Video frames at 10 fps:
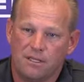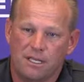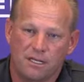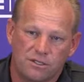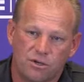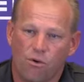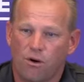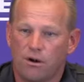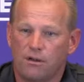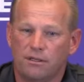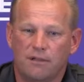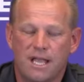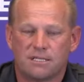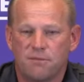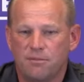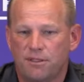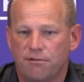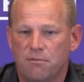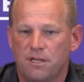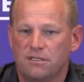and they didn't score in the last maybe
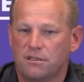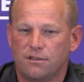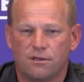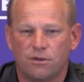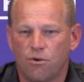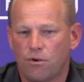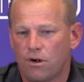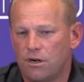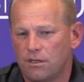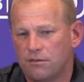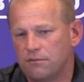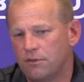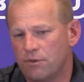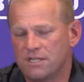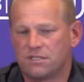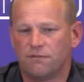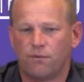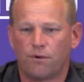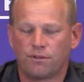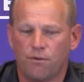3 minutes of the third quarter and the rest of the
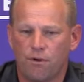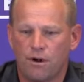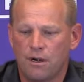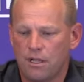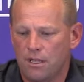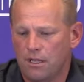fourth quarter.